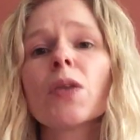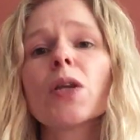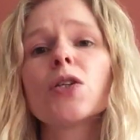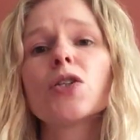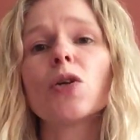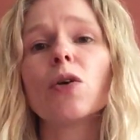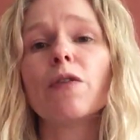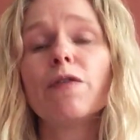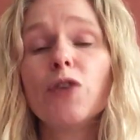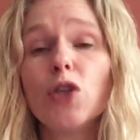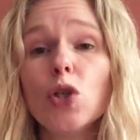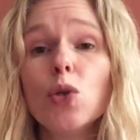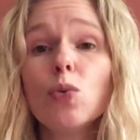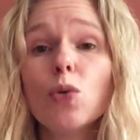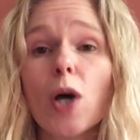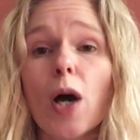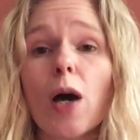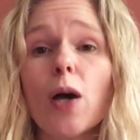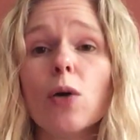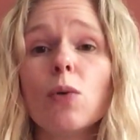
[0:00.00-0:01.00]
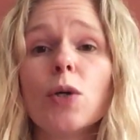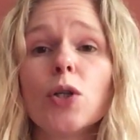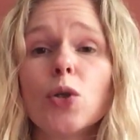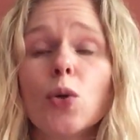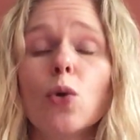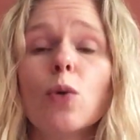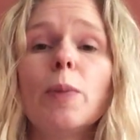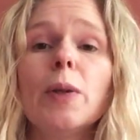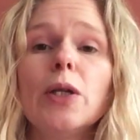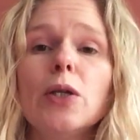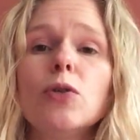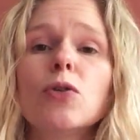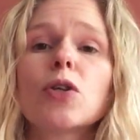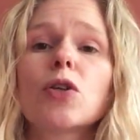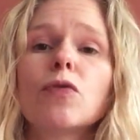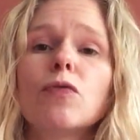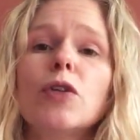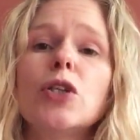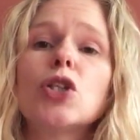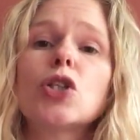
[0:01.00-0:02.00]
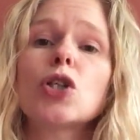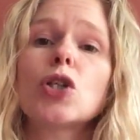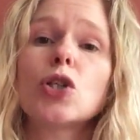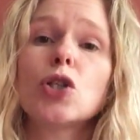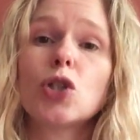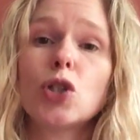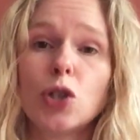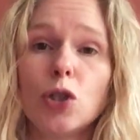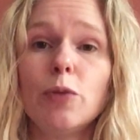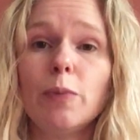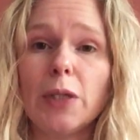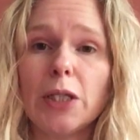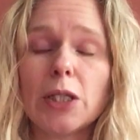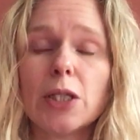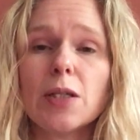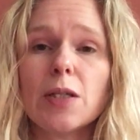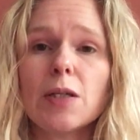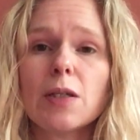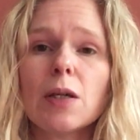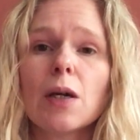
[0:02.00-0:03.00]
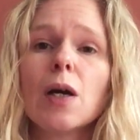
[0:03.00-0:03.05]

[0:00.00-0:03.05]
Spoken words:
So if you know your balloon can reach 2 meters,